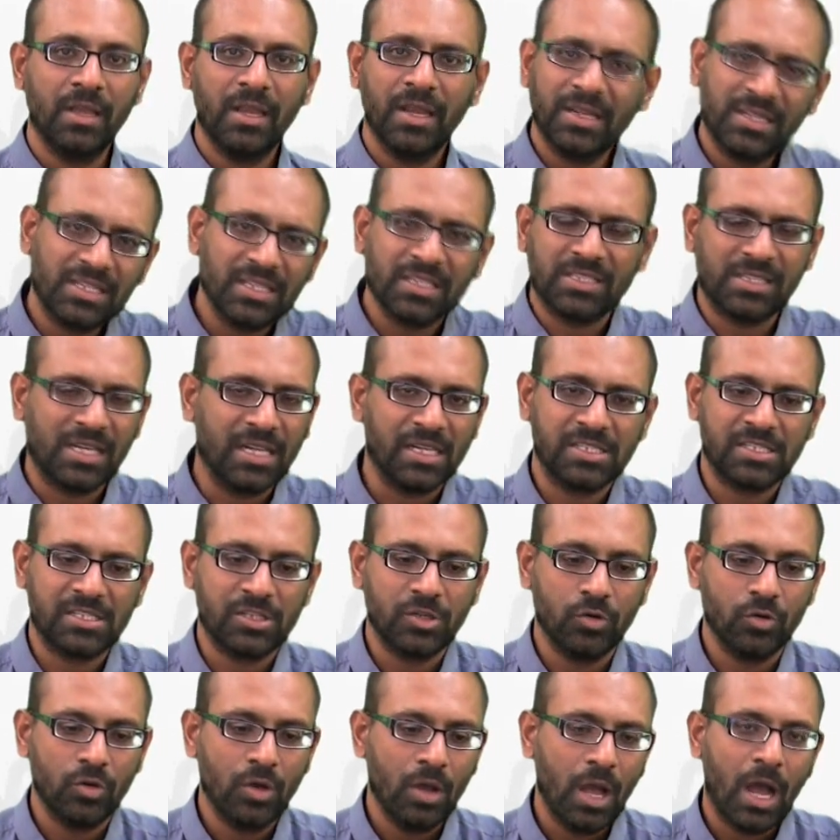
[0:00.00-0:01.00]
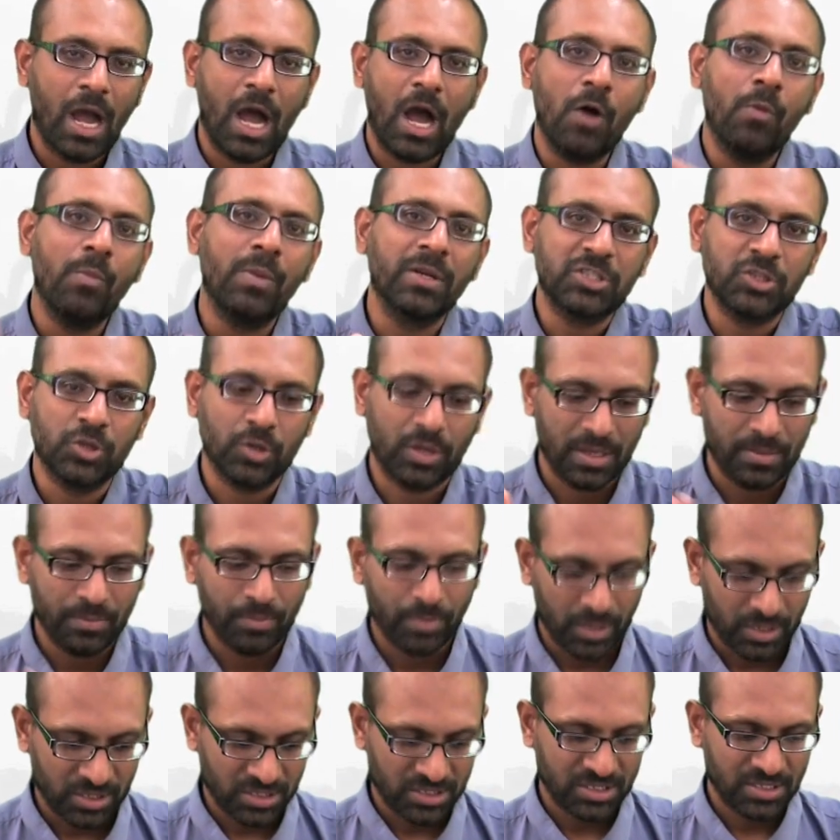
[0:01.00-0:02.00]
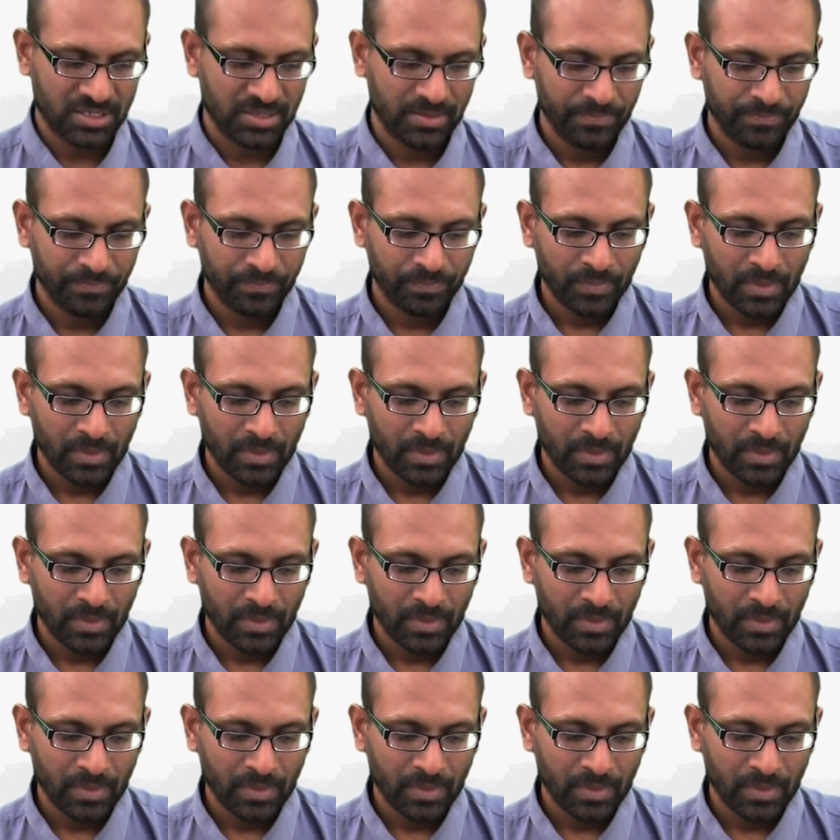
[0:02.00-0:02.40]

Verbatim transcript: It just tells you how much you can burst.